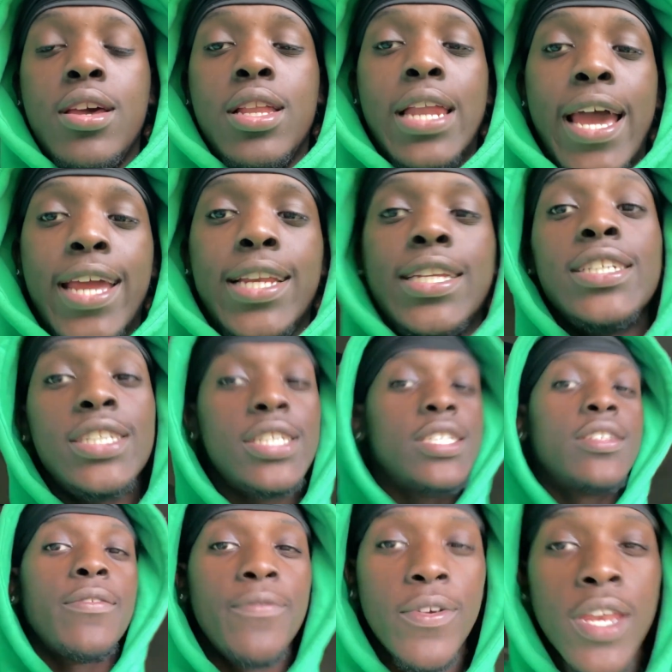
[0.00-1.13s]
Like this is
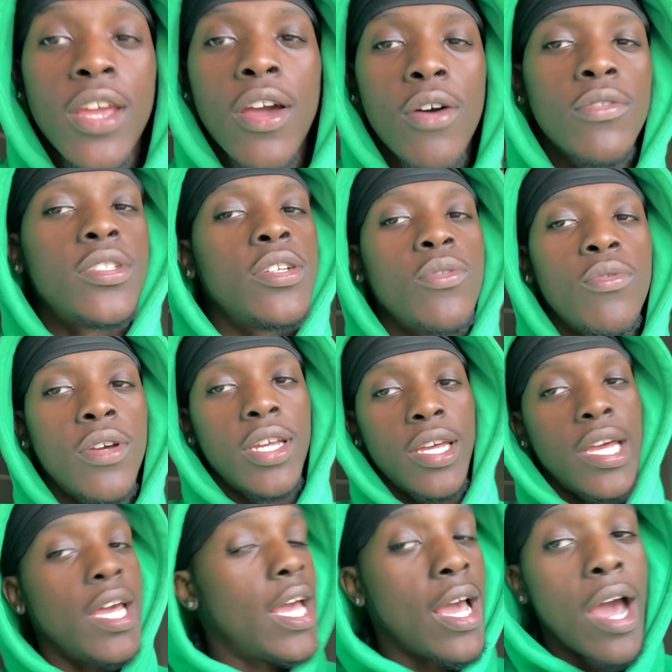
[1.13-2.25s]
a video to where
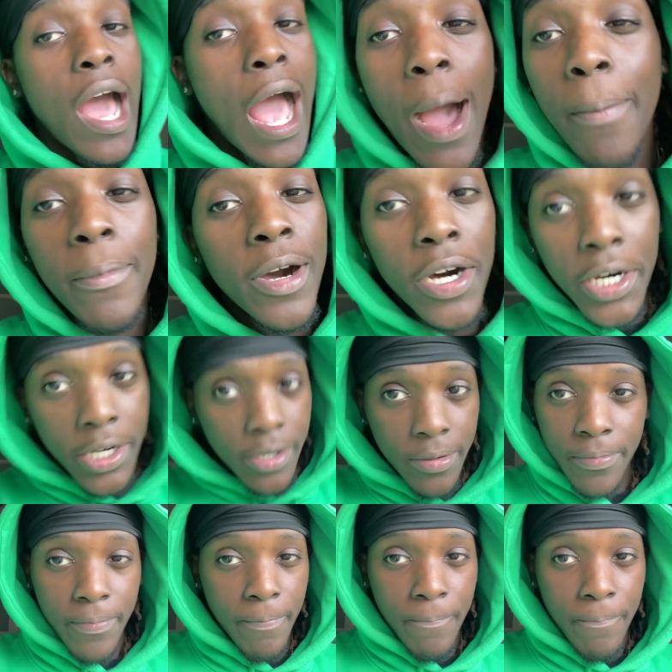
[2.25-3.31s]
I'm up